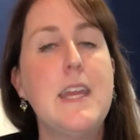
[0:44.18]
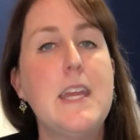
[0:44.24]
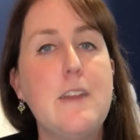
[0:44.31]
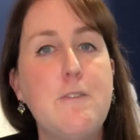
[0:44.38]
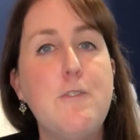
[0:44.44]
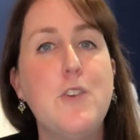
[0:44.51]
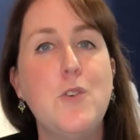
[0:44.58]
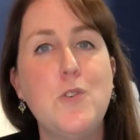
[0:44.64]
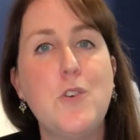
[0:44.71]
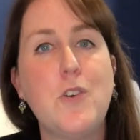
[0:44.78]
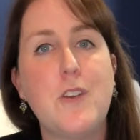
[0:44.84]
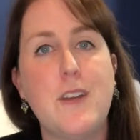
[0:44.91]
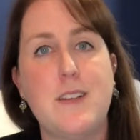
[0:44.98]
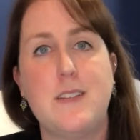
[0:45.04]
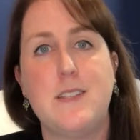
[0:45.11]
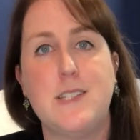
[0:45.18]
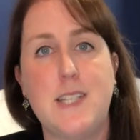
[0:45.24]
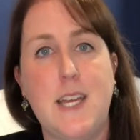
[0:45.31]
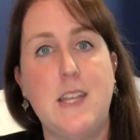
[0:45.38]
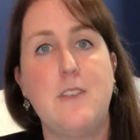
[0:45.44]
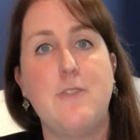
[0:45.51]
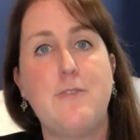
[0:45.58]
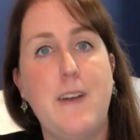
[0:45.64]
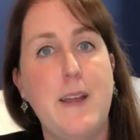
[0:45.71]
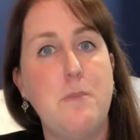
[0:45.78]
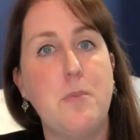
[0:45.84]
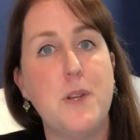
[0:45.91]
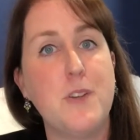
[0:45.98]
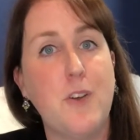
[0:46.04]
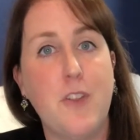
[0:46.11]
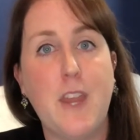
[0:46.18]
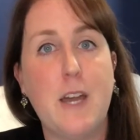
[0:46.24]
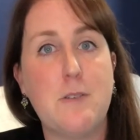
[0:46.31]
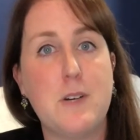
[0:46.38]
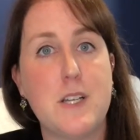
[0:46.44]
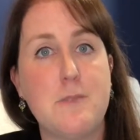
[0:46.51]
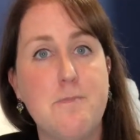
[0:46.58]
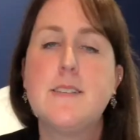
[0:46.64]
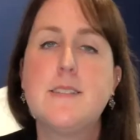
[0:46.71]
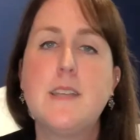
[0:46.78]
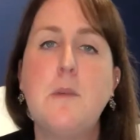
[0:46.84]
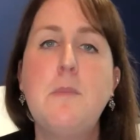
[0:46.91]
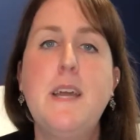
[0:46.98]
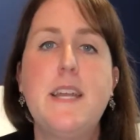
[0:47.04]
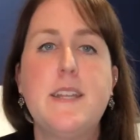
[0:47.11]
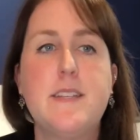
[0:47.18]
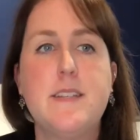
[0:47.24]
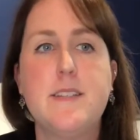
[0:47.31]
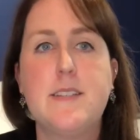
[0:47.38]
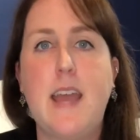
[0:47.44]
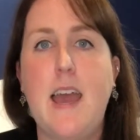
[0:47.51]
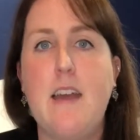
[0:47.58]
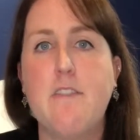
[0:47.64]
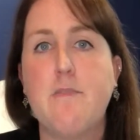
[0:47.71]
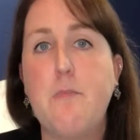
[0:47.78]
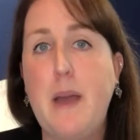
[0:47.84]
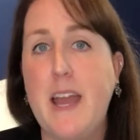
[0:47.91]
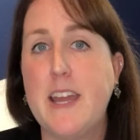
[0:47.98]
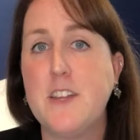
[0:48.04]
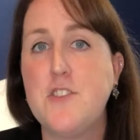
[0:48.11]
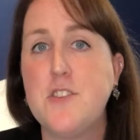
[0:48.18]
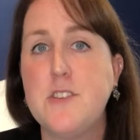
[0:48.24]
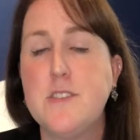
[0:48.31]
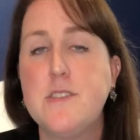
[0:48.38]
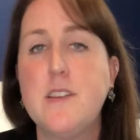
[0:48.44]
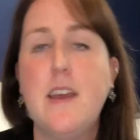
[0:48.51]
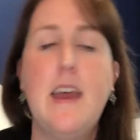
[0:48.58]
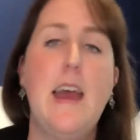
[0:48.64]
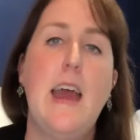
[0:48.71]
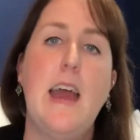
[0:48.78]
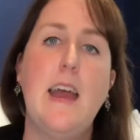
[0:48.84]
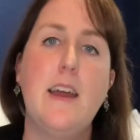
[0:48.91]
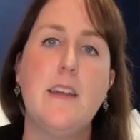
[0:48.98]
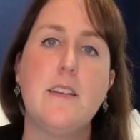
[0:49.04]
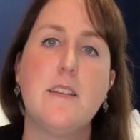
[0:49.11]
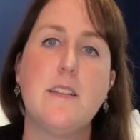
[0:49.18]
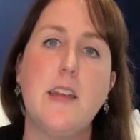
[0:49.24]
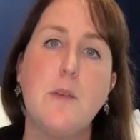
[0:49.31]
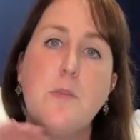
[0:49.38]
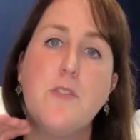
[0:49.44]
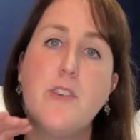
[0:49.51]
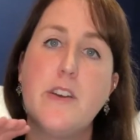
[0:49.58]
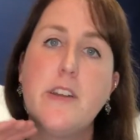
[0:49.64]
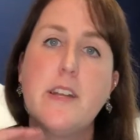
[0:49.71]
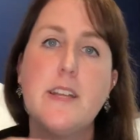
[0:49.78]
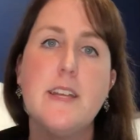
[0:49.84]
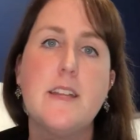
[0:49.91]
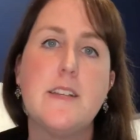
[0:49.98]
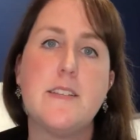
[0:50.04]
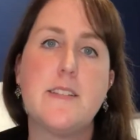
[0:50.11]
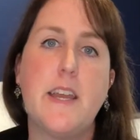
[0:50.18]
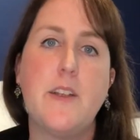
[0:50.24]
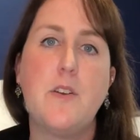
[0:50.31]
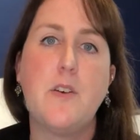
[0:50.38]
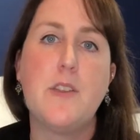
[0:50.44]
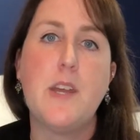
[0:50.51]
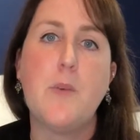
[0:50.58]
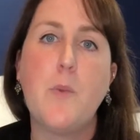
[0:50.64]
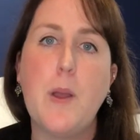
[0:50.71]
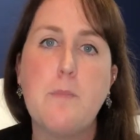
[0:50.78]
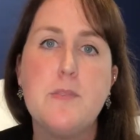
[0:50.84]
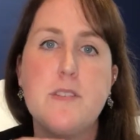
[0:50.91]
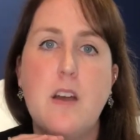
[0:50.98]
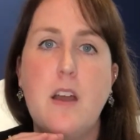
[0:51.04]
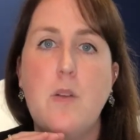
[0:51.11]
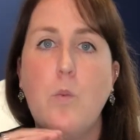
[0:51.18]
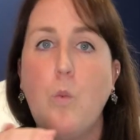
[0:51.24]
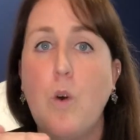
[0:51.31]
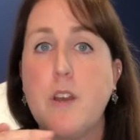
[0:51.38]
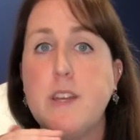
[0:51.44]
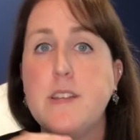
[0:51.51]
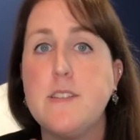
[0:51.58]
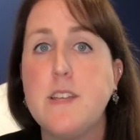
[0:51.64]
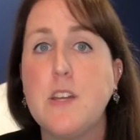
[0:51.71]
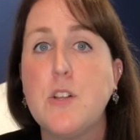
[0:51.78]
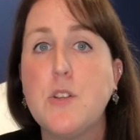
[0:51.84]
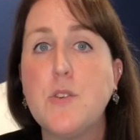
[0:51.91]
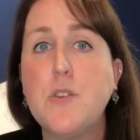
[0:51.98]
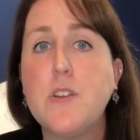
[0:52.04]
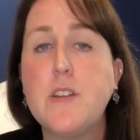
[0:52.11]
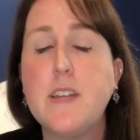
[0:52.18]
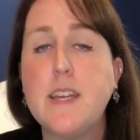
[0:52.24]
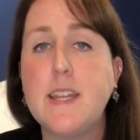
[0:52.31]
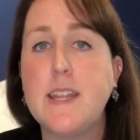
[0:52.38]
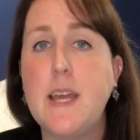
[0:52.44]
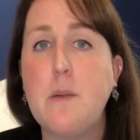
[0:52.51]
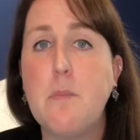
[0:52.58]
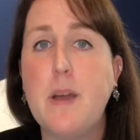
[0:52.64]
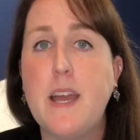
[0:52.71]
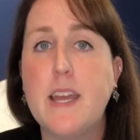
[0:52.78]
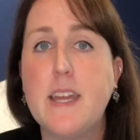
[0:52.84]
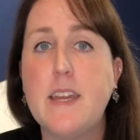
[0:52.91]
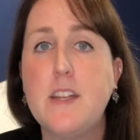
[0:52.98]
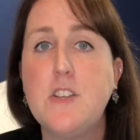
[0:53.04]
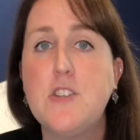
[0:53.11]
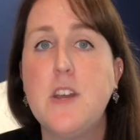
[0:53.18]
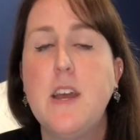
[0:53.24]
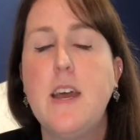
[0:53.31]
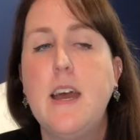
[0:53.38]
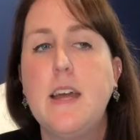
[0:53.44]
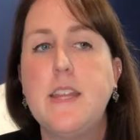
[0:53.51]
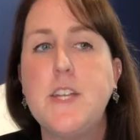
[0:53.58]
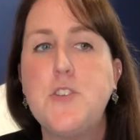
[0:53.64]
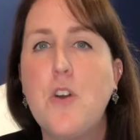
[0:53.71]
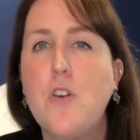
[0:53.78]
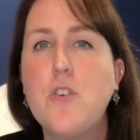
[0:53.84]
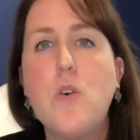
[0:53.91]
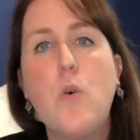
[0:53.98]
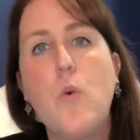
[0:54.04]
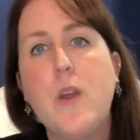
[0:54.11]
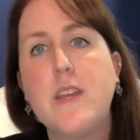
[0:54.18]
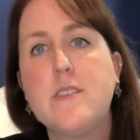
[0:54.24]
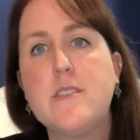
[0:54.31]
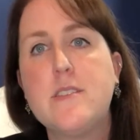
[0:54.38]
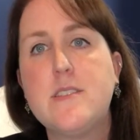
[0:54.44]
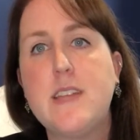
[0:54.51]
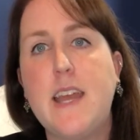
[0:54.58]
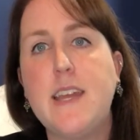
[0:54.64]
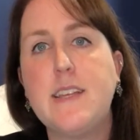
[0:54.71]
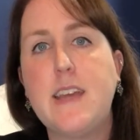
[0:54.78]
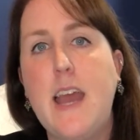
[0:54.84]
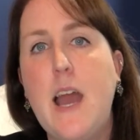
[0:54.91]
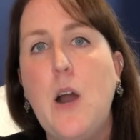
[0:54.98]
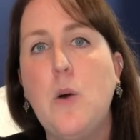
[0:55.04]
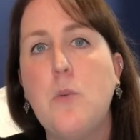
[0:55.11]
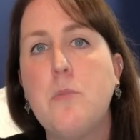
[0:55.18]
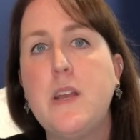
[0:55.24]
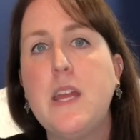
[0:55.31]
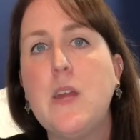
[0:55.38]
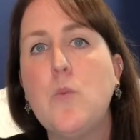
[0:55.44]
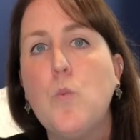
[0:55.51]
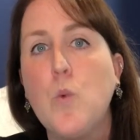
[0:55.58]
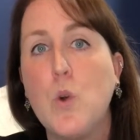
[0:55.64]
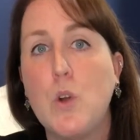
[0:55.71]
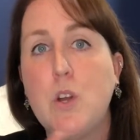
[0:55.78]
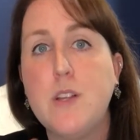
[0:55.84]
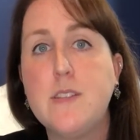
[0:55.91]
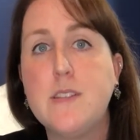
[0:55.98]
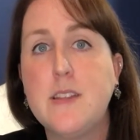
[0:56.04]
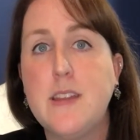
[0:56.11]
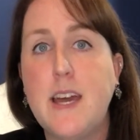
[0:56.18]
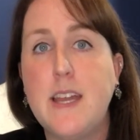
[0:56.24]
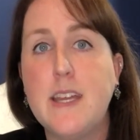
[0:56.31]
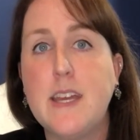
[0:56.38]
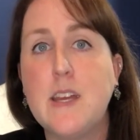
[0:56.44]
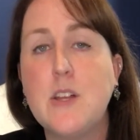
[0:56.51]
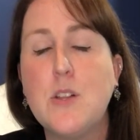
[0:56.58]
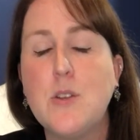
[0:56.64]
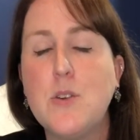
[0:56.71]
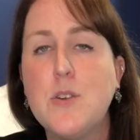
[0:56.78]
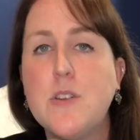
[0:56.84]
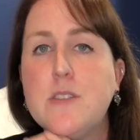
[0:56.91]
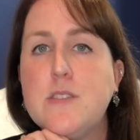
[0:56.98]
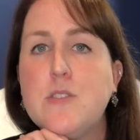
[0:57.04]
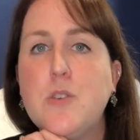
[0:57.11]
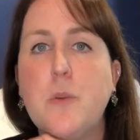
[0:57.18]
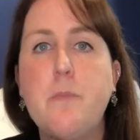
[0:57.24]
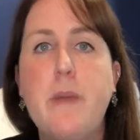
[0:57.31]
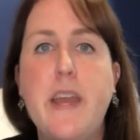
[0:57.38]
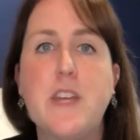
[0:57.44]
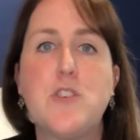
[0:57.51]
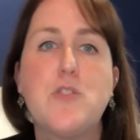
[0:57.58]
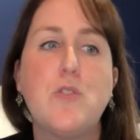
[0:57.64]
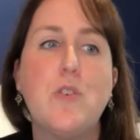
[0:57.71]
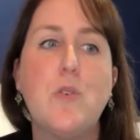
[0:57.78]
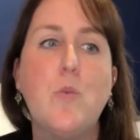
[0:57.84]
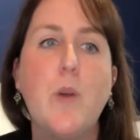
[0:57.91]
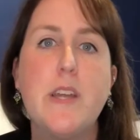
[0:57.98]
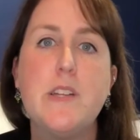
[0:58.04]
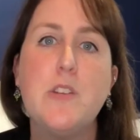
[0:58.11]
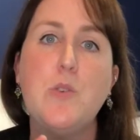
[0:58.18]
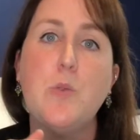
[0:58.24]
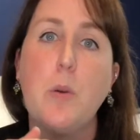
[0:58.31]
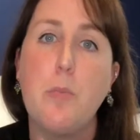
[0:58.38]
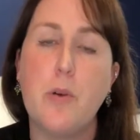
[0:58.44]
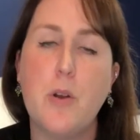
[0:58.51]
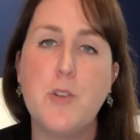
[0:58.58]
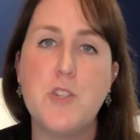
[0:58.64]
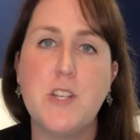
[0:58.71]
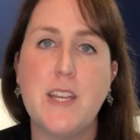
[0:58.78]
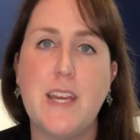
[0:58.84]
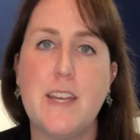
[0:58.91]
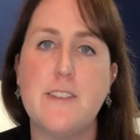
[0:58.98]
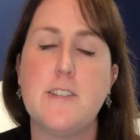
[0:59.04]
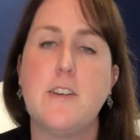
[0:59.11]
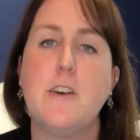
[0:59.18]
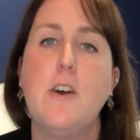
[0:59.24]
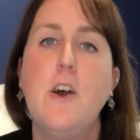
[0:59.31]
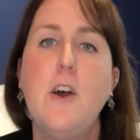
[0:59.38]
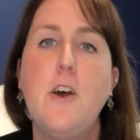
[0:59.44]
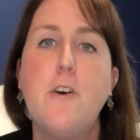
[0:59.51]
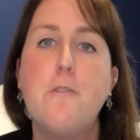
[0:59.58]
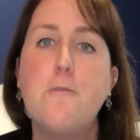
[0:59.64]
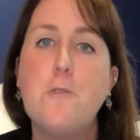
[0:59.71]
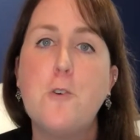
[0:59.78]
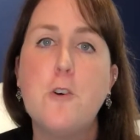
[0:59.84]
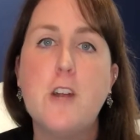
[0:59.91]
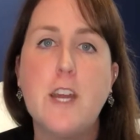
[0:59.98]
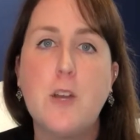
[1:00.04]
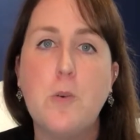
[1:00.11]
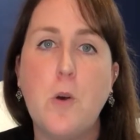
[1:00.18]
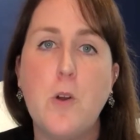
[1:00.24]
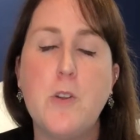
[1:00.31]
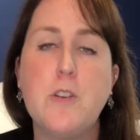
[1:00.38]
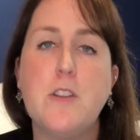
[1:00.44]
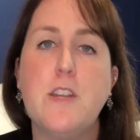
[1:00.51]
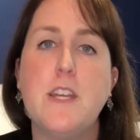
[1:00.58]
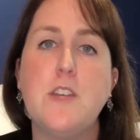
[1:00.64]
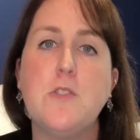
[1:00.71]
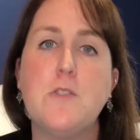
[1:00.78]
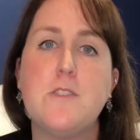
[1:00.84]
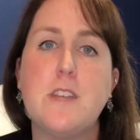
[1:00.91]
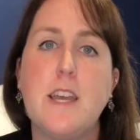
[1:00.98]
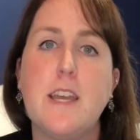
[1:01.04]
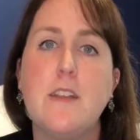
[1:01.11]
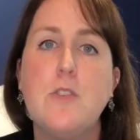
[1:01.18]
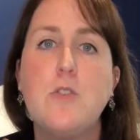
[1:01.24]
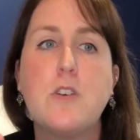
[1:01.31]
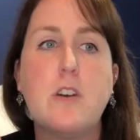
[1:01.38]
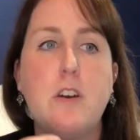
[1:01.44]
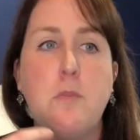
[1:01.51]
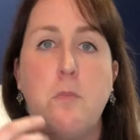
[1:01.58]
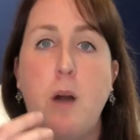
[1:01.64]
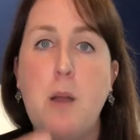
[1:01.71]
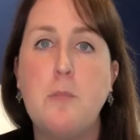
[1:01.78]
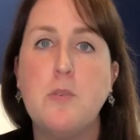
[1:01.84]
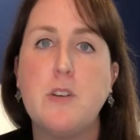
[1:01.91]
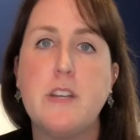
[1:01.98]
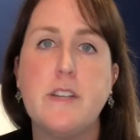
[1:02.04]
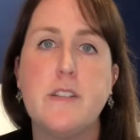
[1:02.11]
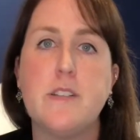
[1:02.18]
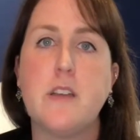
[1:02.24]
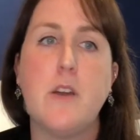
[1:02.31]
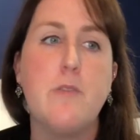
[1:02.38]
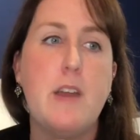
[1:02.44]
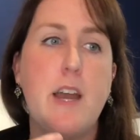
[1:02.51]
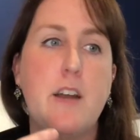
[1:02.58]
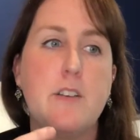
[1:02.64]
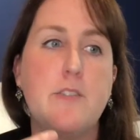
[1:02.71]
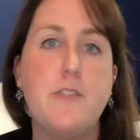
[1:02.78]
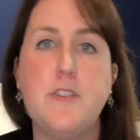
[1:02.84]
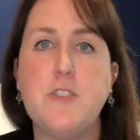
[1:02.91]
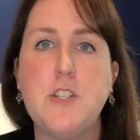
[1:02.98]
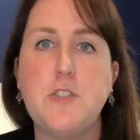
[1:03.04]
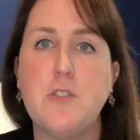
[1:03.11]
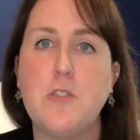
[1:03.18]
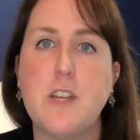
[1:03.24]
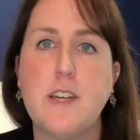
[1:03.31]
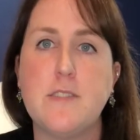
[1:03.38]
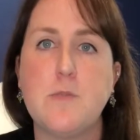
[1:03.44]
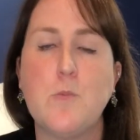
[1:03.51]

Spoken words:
if you don't understand the fine print on that one. Some editors have packages and they will very clearly state on their website what is included in that package. They don't always state how many words that includes. So make sure when you approach an editor for a quote that you say, look, my book is around 52,000